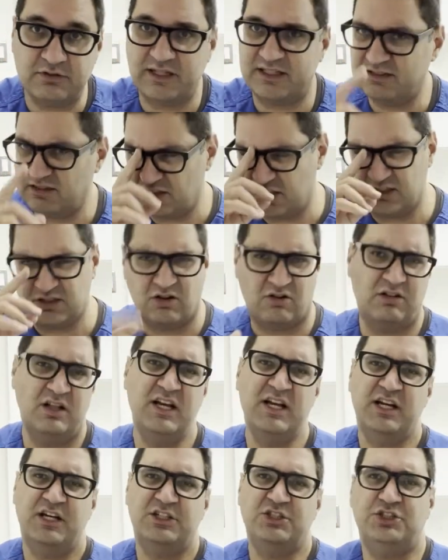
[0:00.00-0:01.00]
Now, this is all
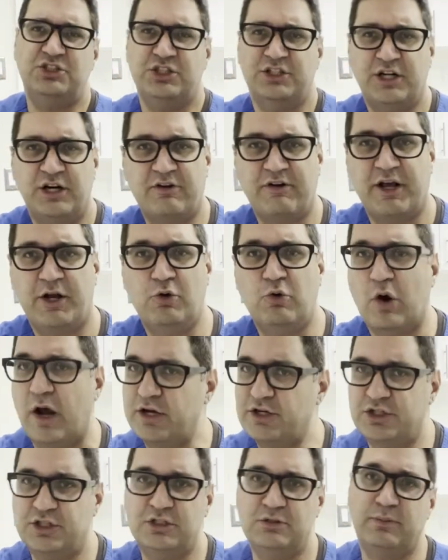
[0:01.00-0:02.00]
generic
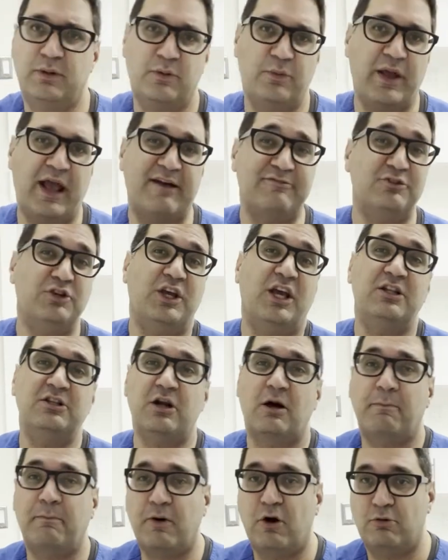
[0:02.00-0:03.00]
questions, but we have to get
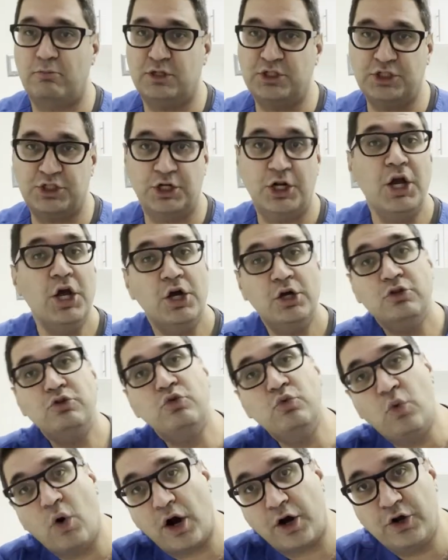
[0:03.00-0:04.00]
their permission
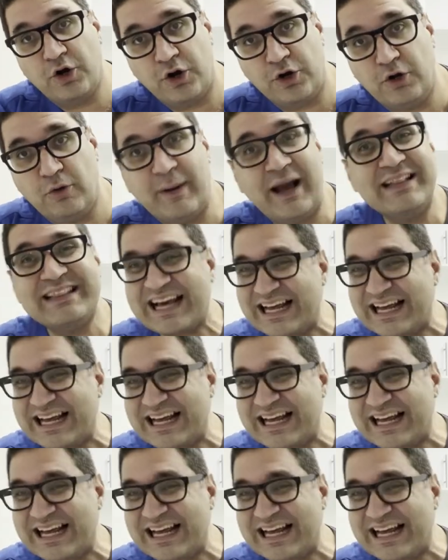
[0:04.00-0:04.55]
to work on your mouth.